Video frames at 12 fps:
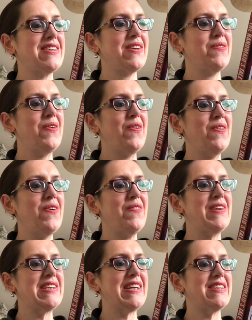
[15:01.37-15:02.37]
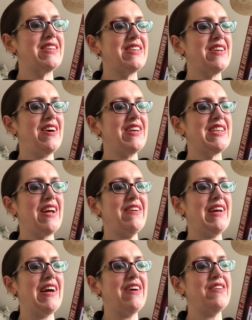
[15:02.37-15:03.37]
at the wall or be sent to die
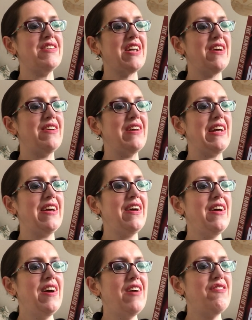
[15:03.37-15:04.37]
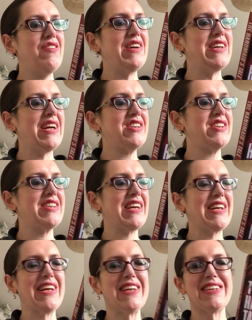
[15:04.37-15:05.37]
slowly of radiation
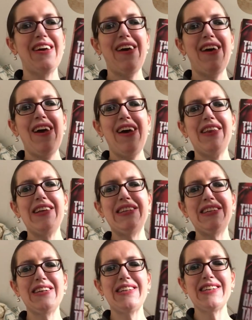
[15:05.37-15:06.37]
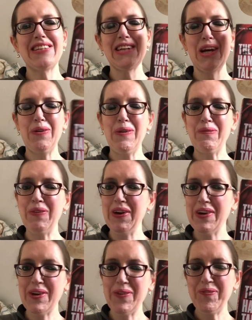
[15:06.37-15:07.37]
sickness. This is a dystopic
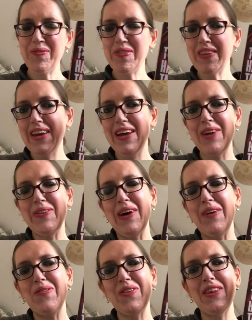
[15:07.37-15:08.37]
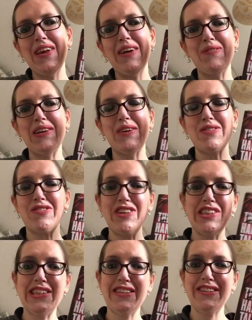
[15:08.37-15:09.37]
book about, it was
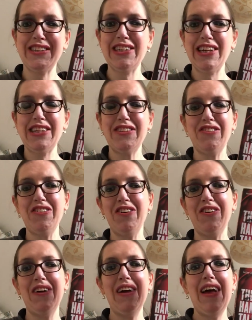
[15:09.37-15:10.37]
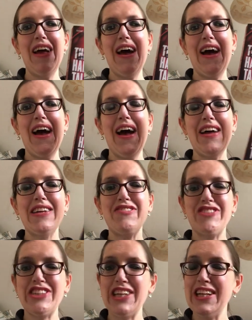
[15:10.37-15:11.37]
written in 1984, and
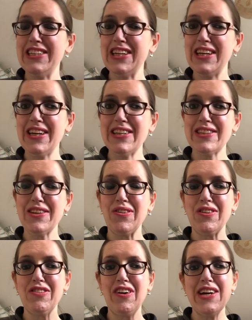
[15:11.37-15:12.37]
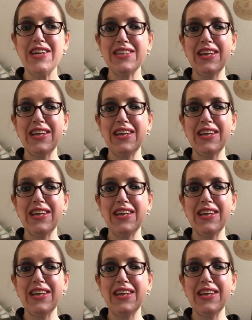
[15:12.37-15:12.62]
infertility is on the rise